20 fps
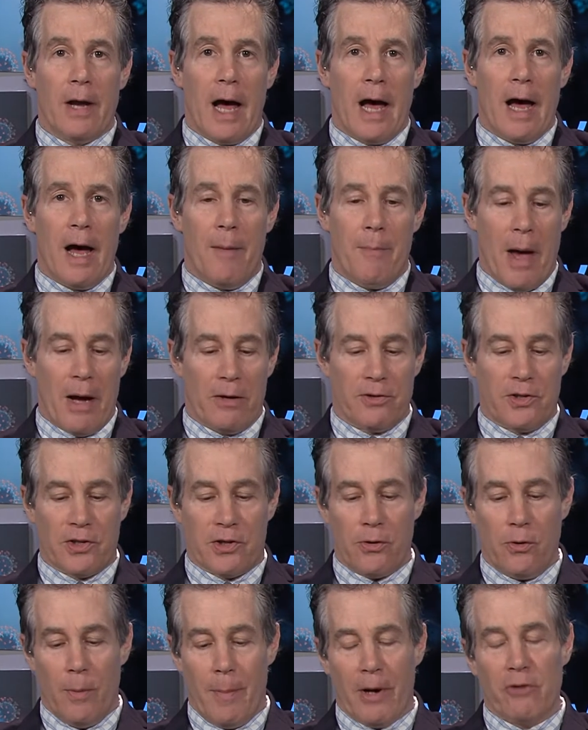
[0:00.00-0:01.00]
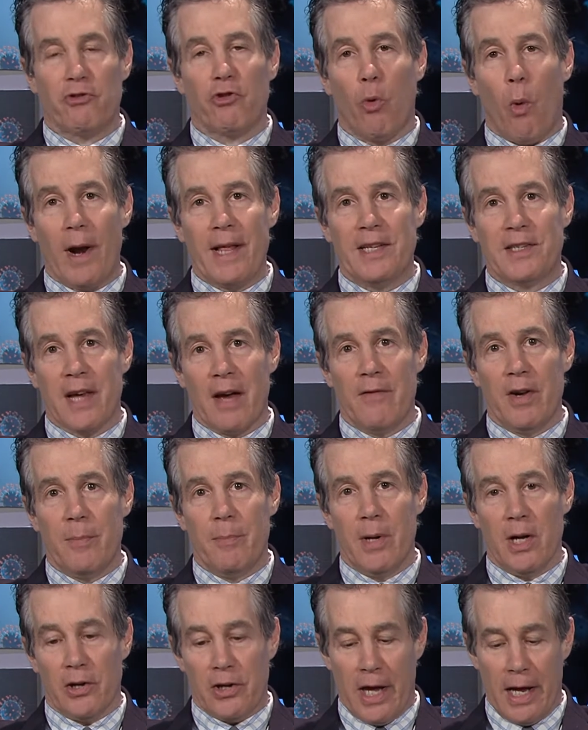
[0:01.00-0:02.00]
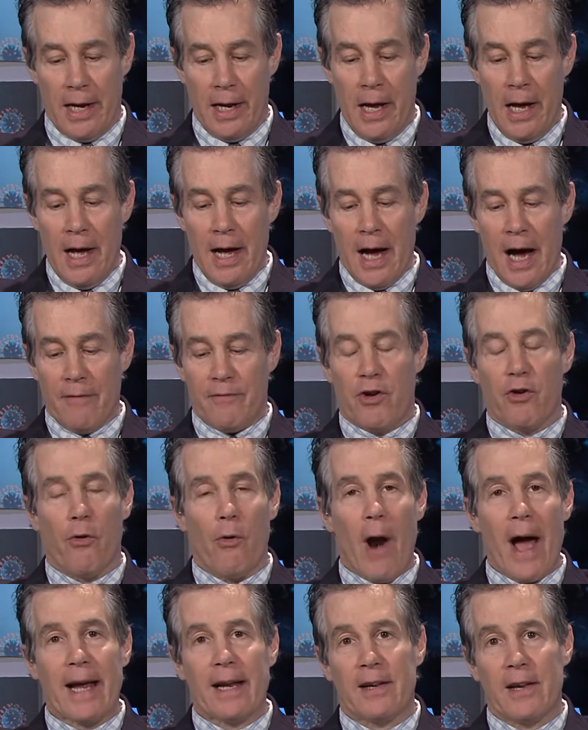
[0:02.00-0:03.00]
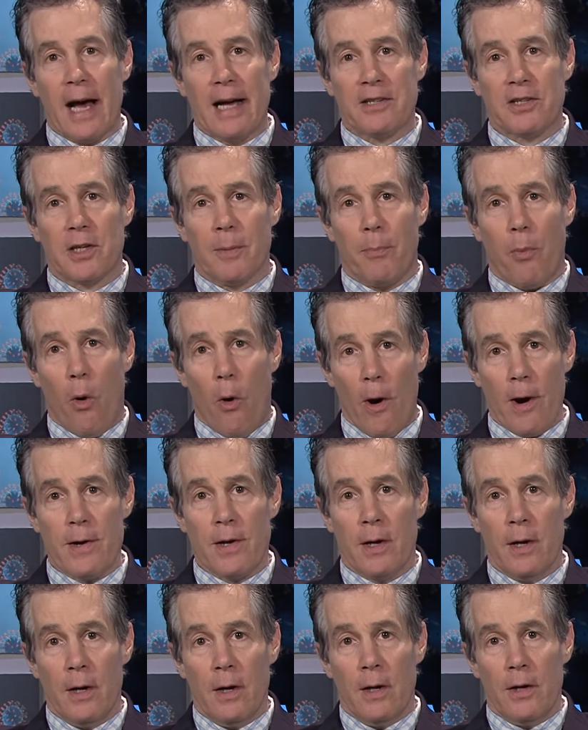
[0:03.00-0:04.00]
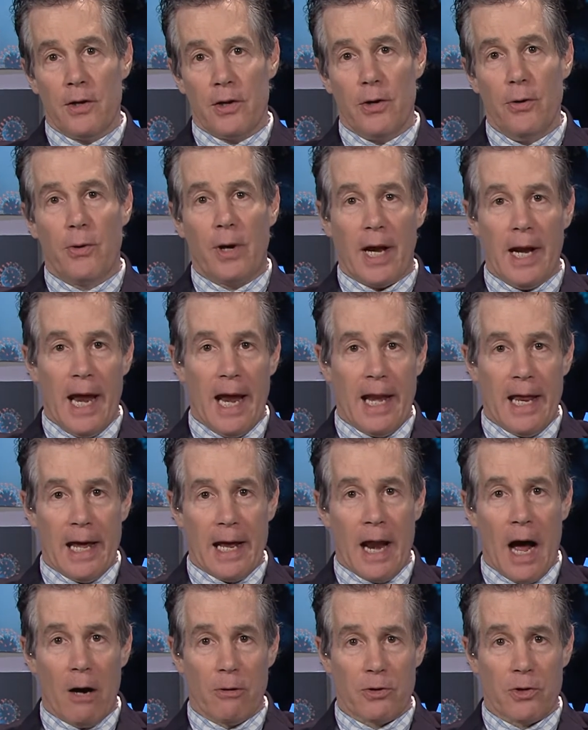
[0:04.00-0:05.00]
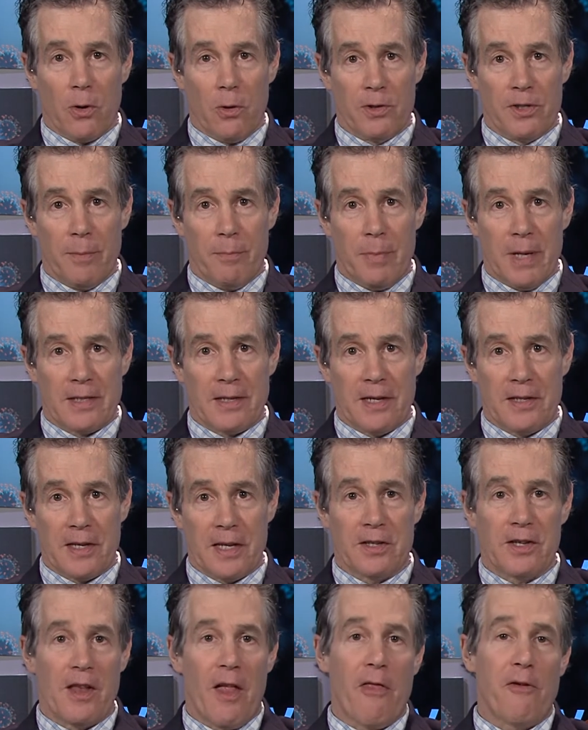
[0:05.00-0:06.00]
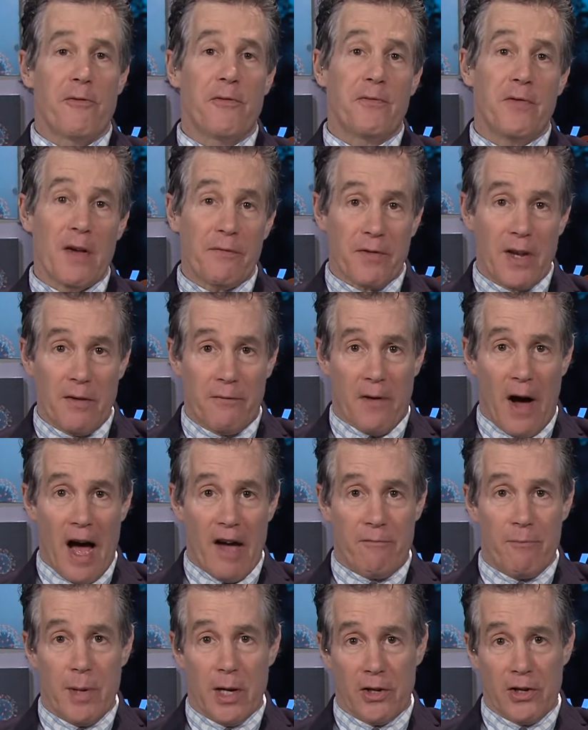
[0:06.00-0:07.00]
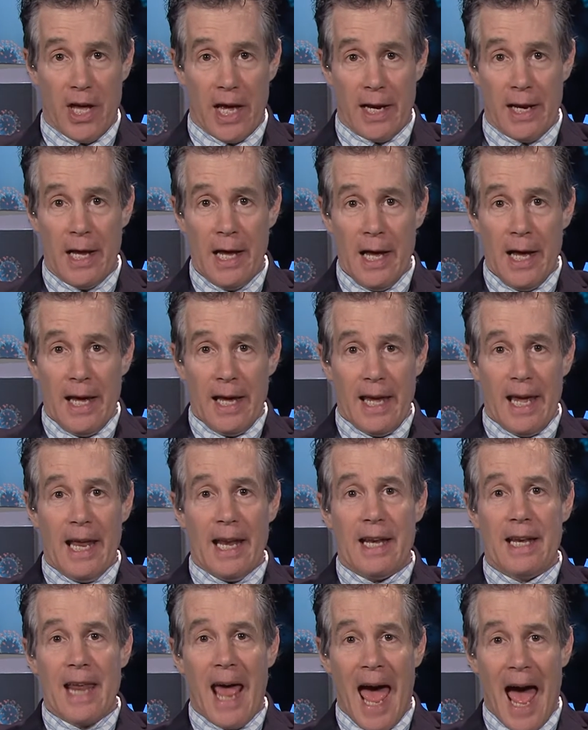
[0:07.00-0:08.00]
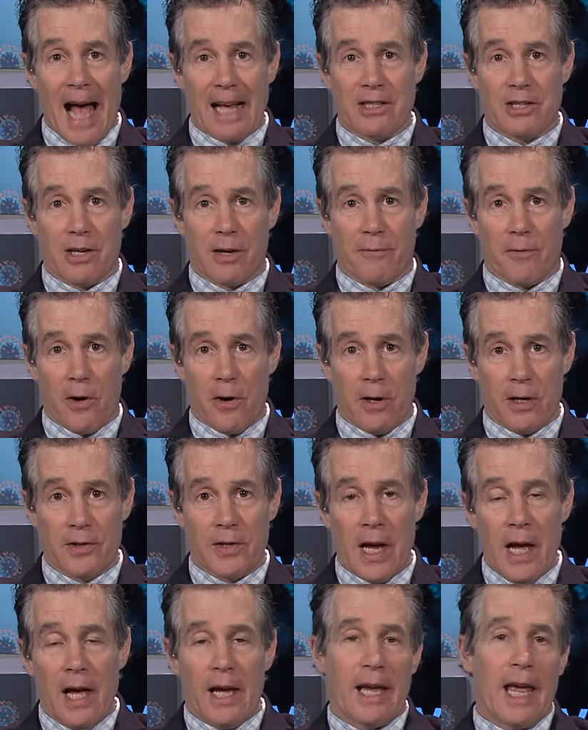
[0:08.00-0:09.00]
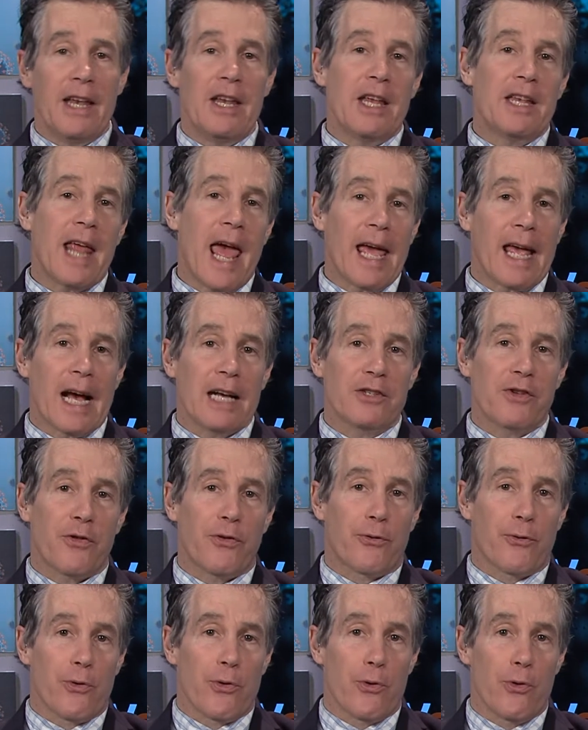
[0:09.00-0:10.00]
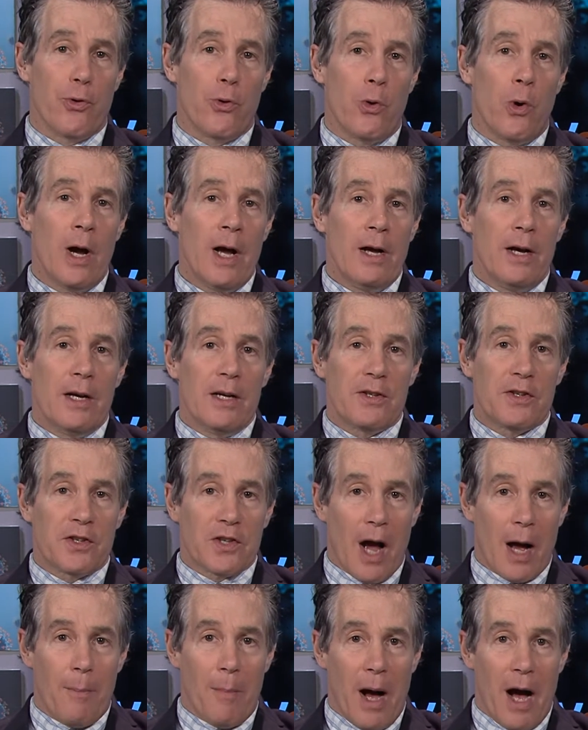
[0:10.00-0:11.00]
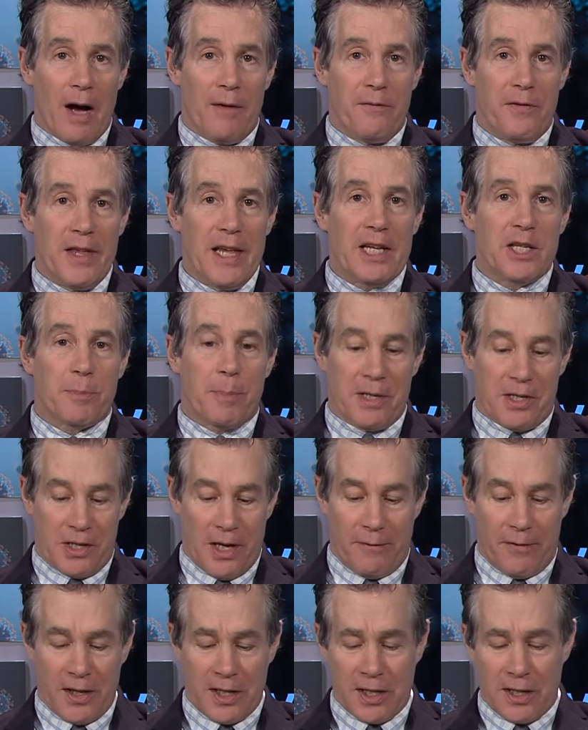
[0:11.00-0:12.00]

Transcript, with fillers: uh, amounts to about 27 billion of direct uh, support to Canadian households and businesses, another 55 billion in tax deferrals. Can you take us through some of the specific,